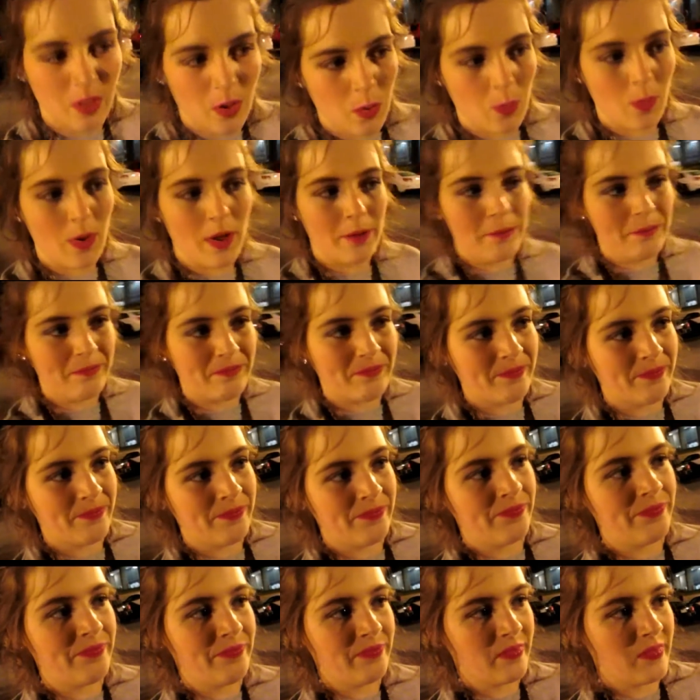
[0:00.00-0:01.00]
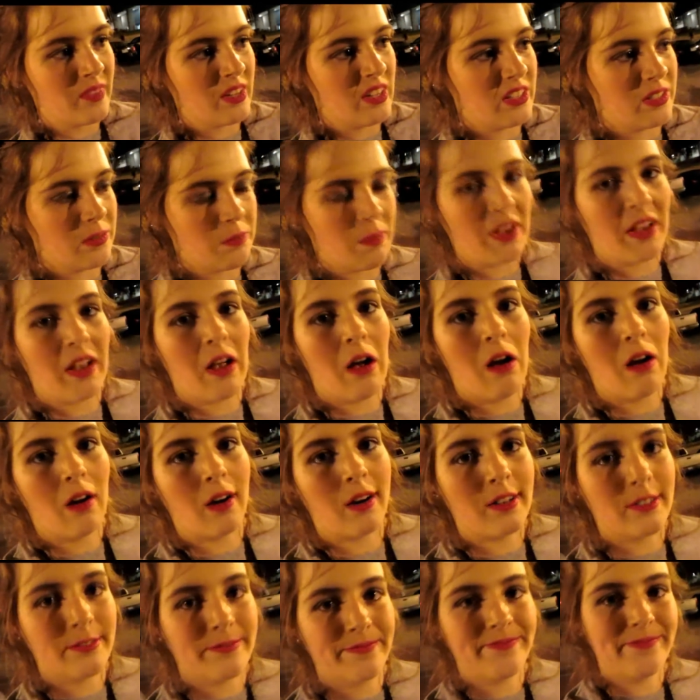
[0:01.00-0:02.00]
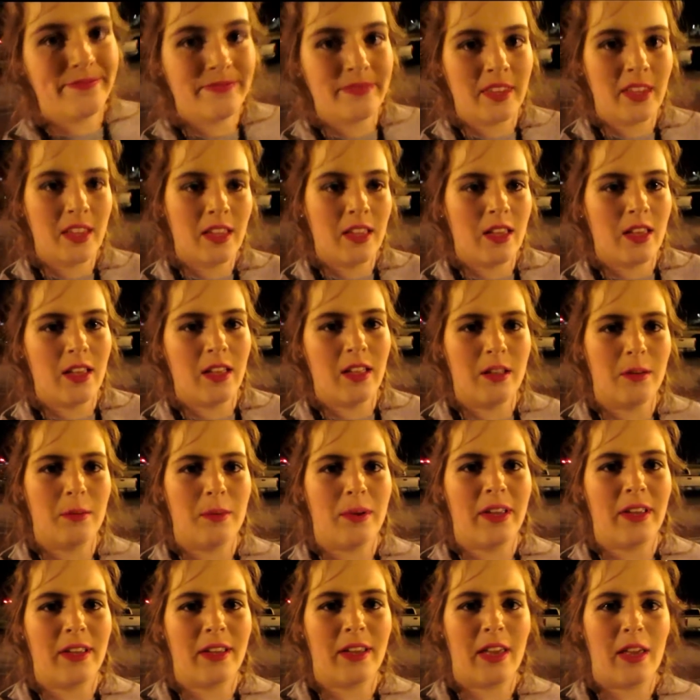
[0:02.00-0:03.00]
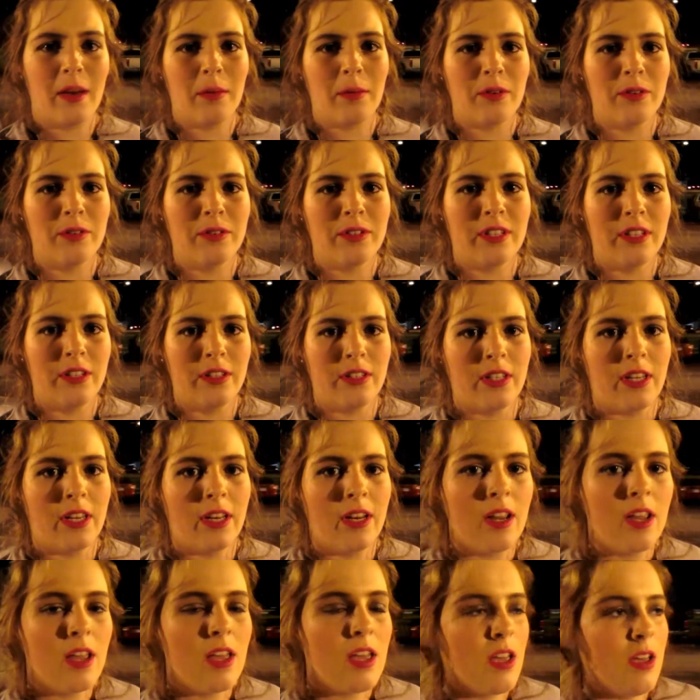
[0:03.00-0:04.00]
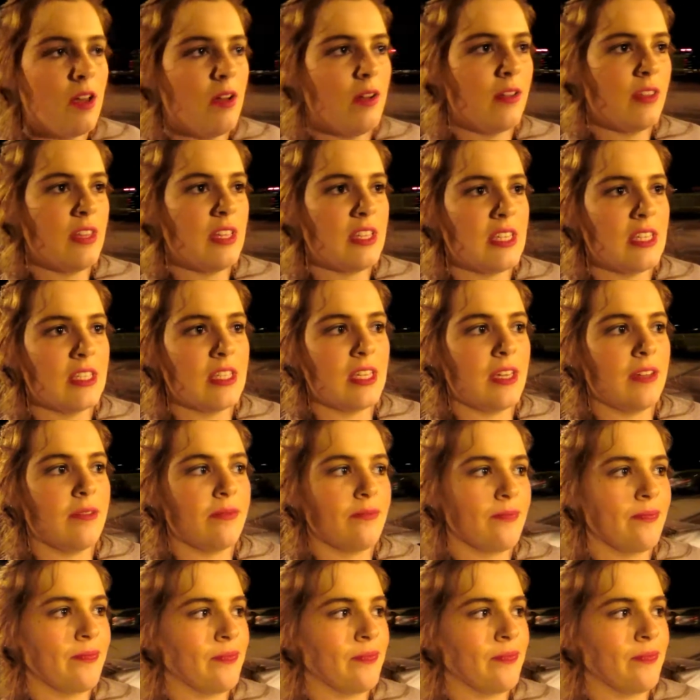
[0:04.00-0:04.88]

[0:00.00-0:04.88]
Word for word: Well, this is my car and my camera is tilted. Well, this is it.